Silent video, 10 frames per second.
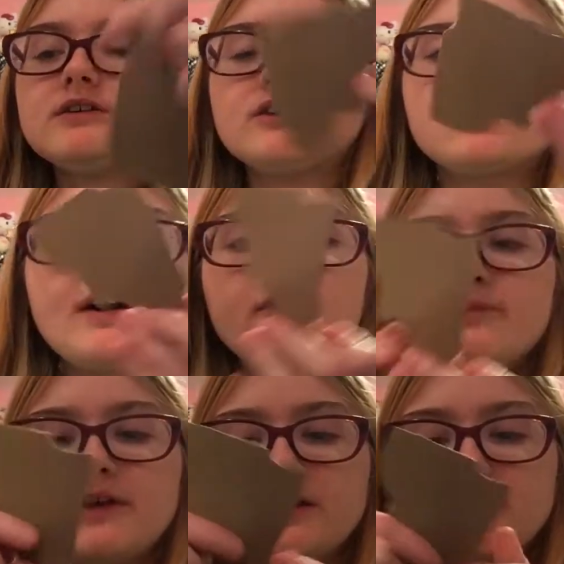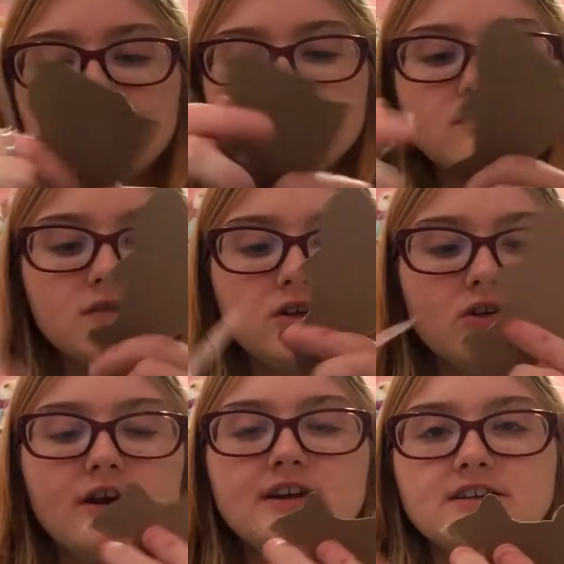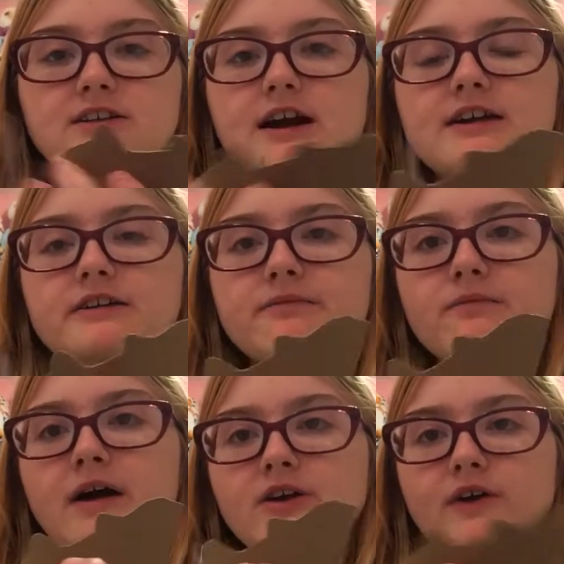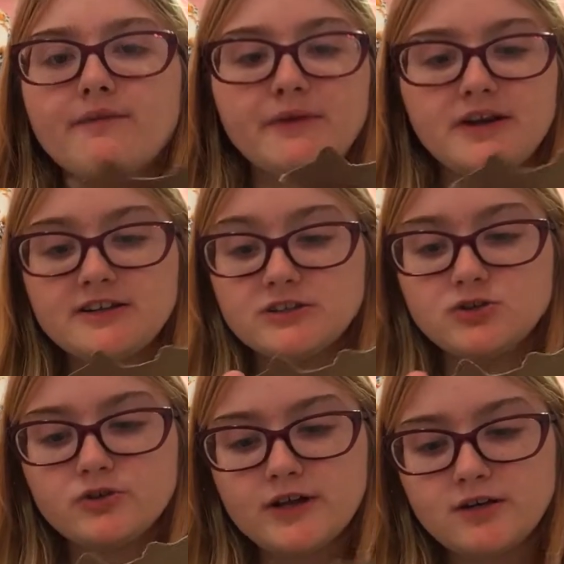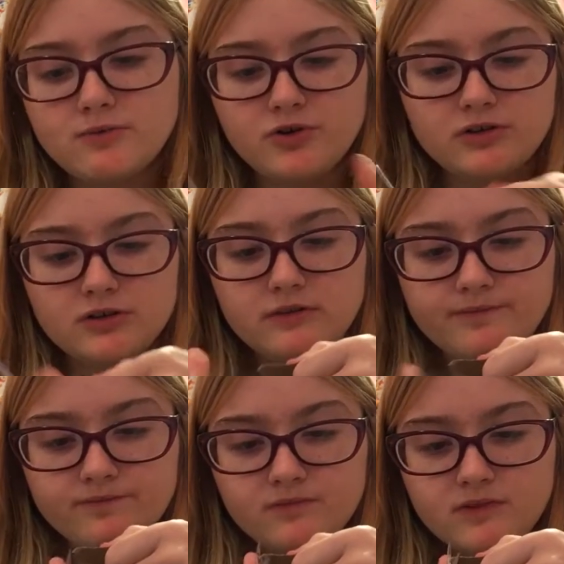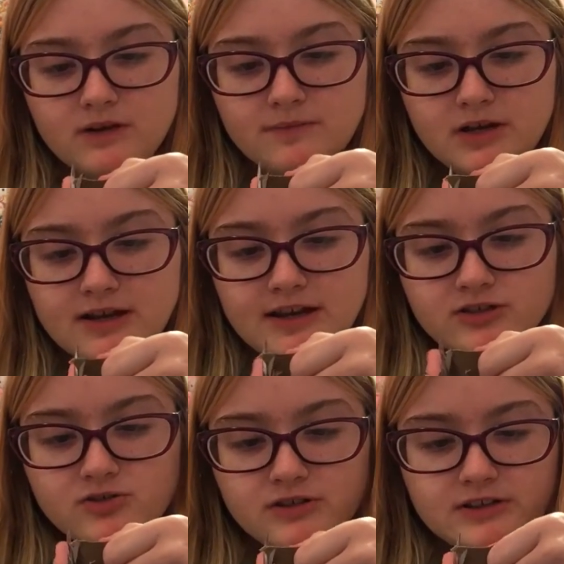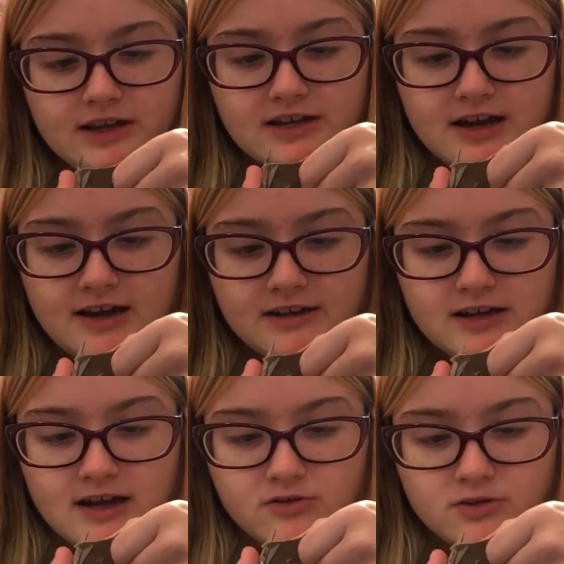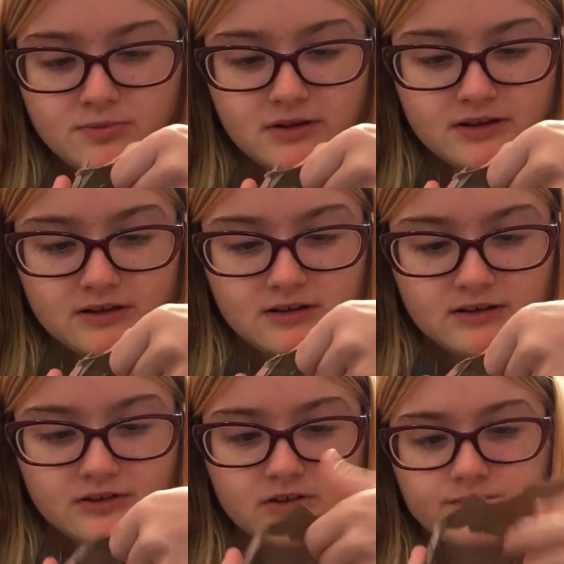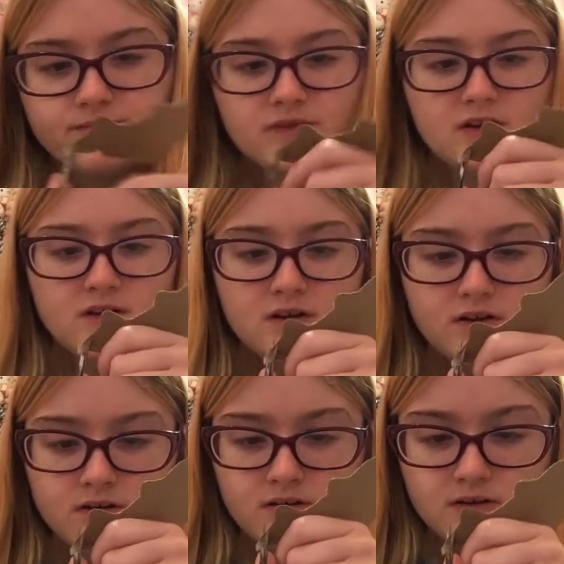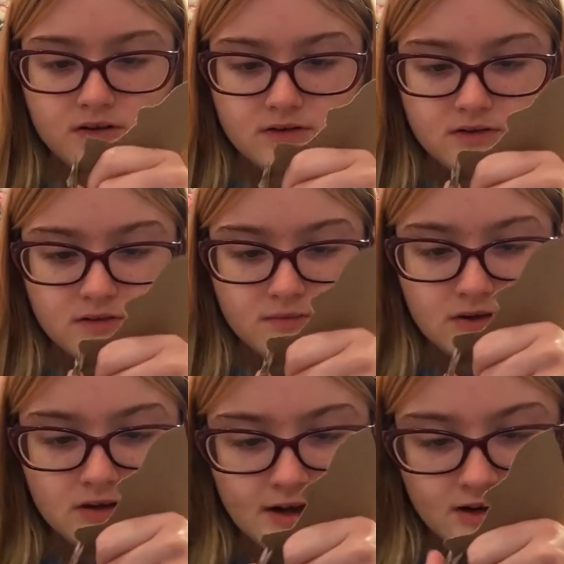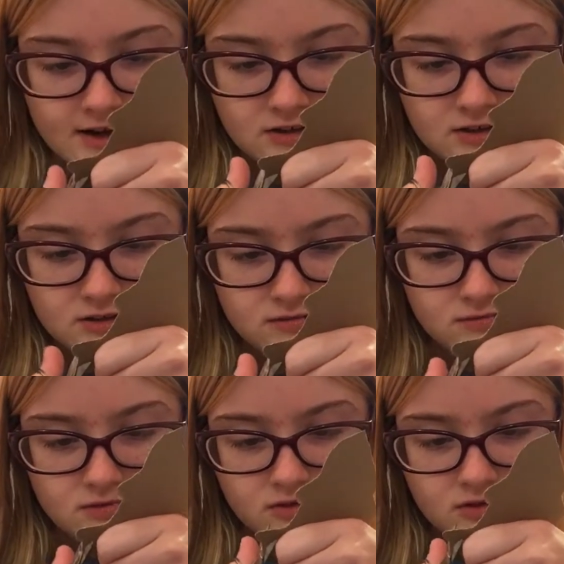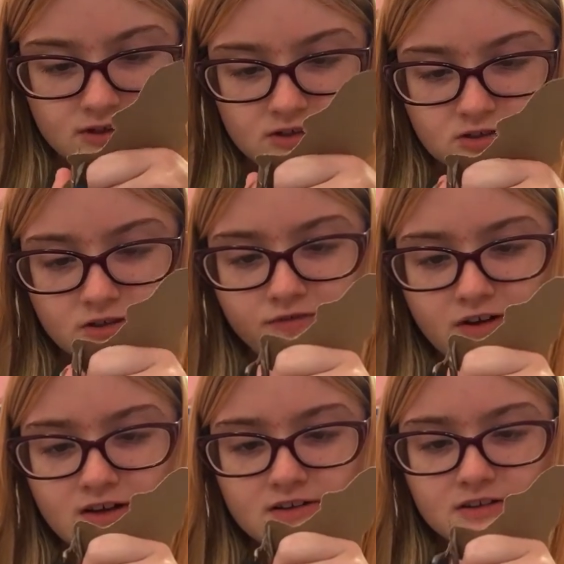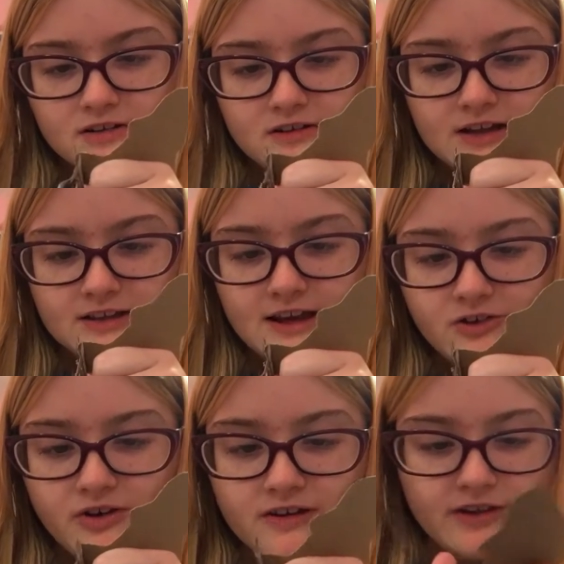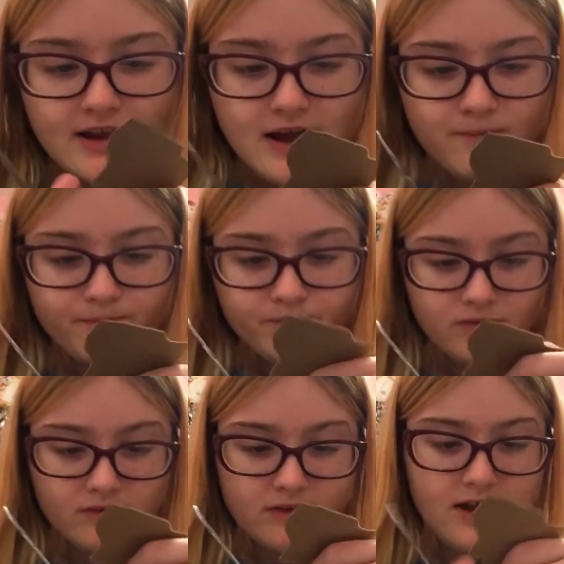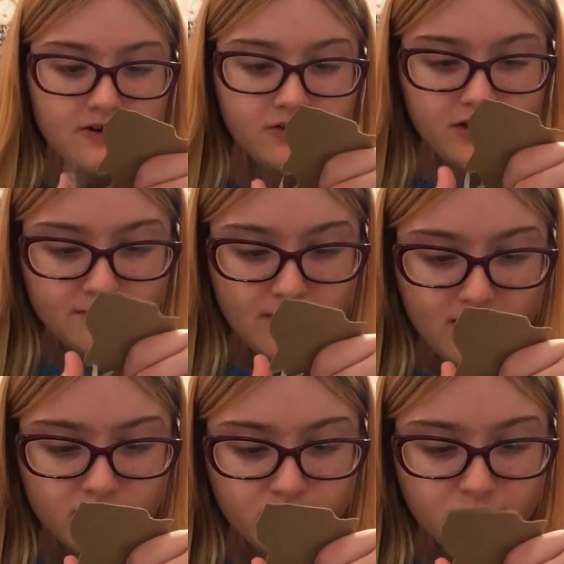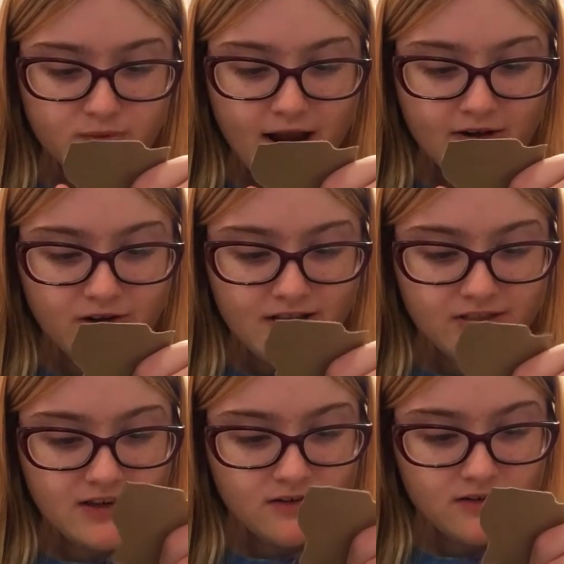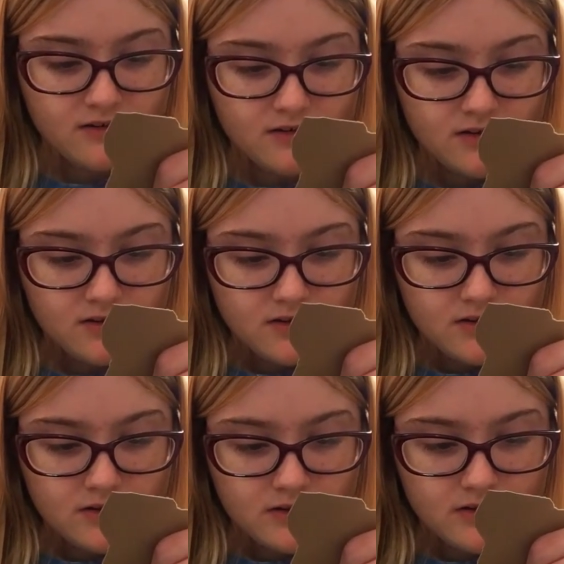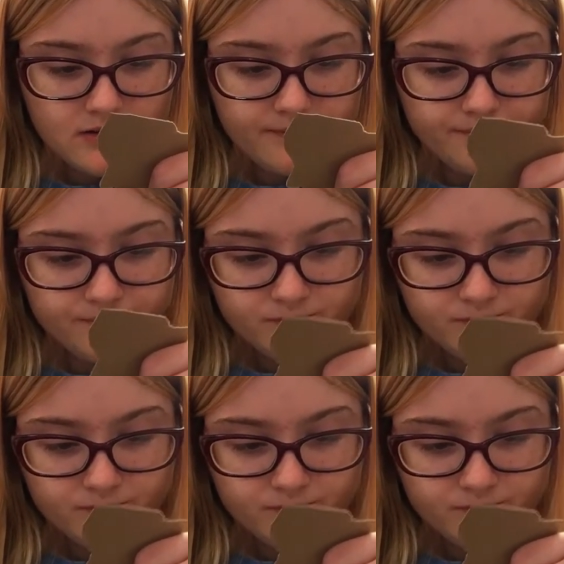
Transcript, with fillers: the 12 million, you know, on his Sky Minecraft, but he doesn't do it anymore, so. I mean, I guess you can say he kind of counts, but, like, I don't know. Well, I, I just don't get it. Stir Fry is not that great of an app. I don't think it's better than YouTube. I do not think, um,